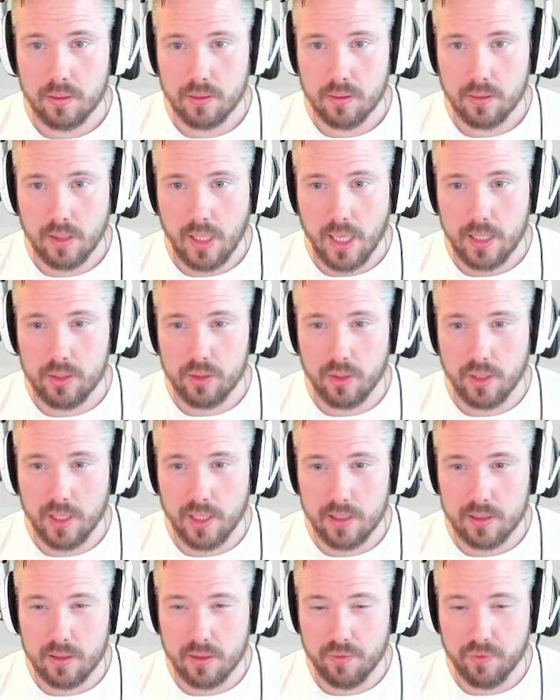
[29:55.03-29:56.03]
And you
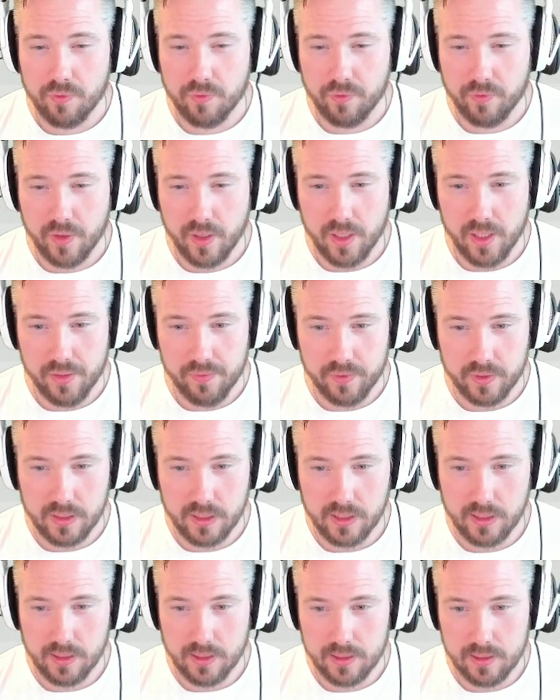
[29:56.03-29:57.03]
get 5
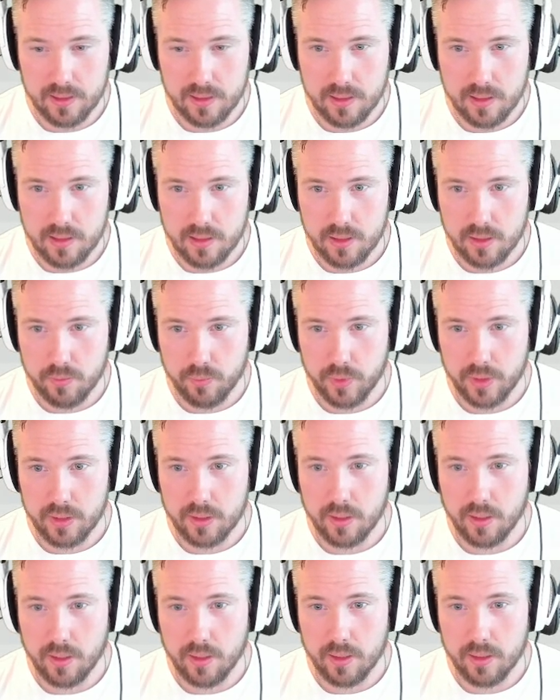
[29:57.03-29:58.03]
heals with
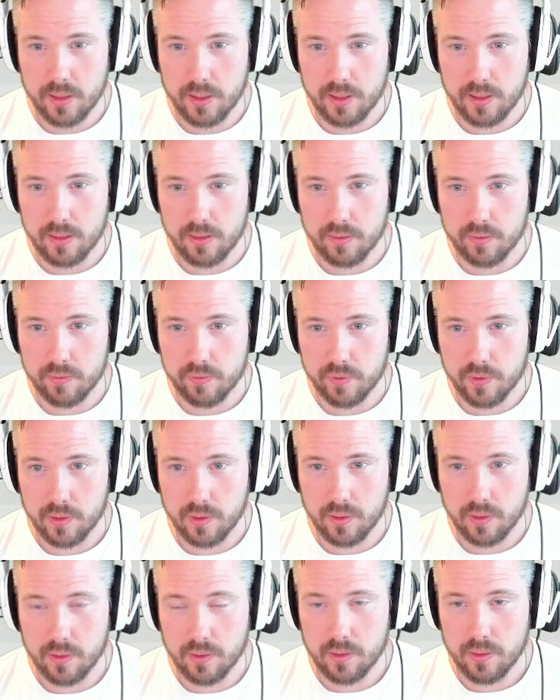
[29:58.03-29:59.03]
the healing
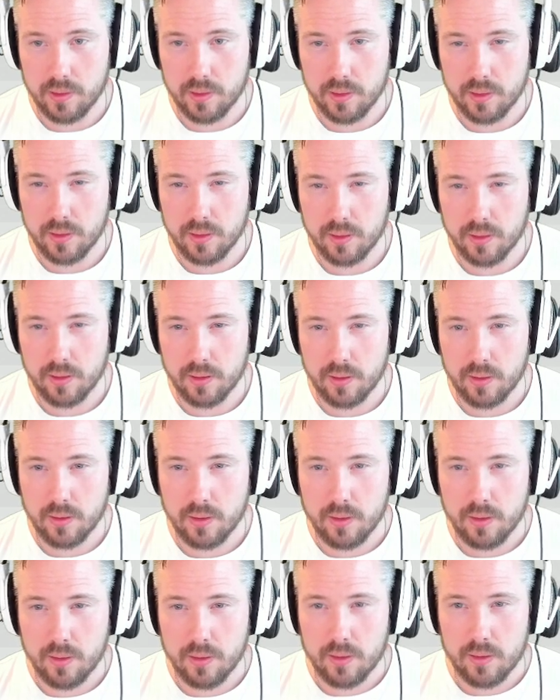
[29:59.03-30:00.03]
thing.
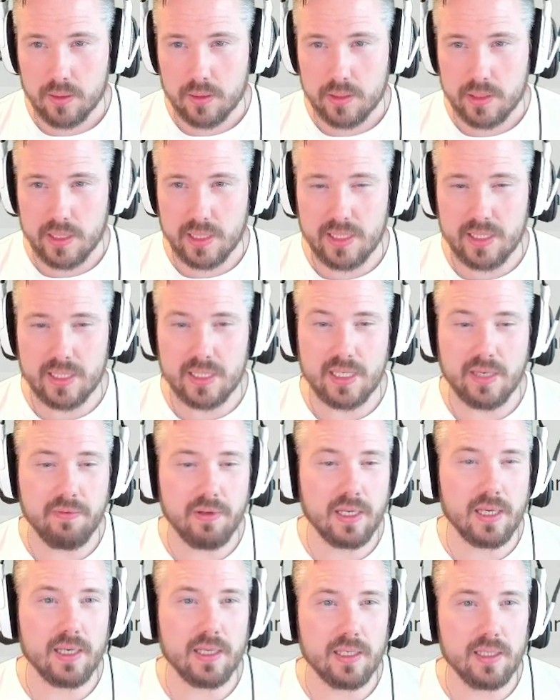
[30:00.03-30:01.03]

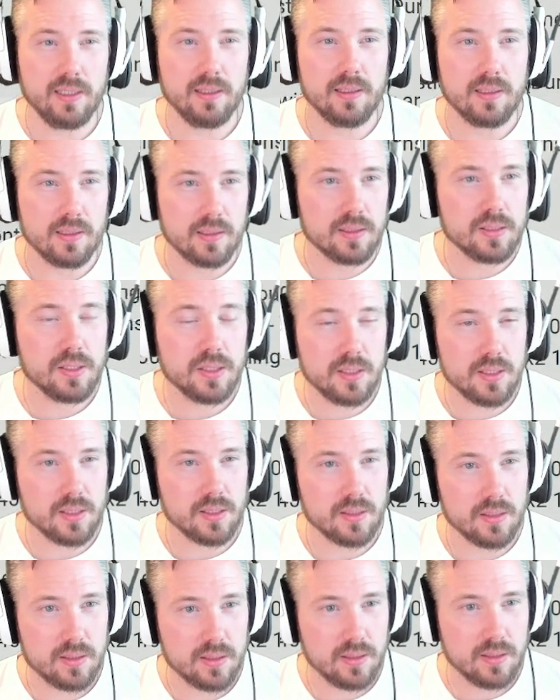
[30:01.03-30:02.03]
67k healing. Jesus.